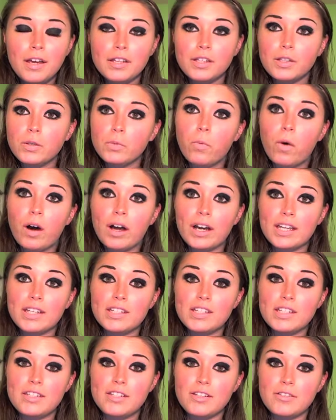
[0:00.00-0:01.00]
you wanted
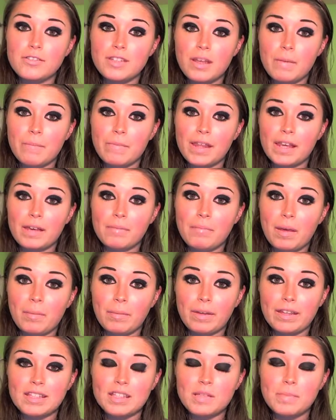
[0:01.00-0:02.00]
to do something
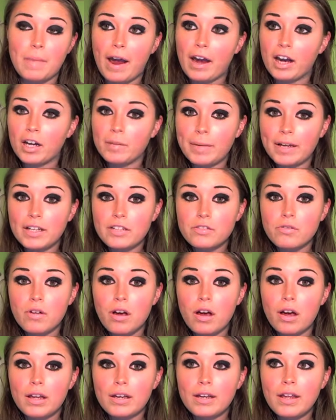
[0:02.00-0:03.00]
maybe inspired by
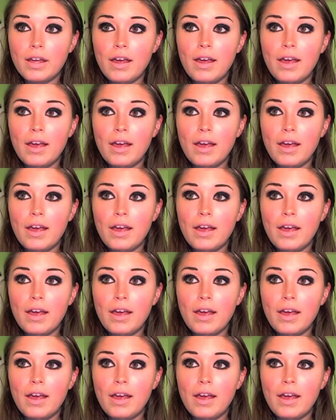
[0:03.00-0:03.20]
Tron.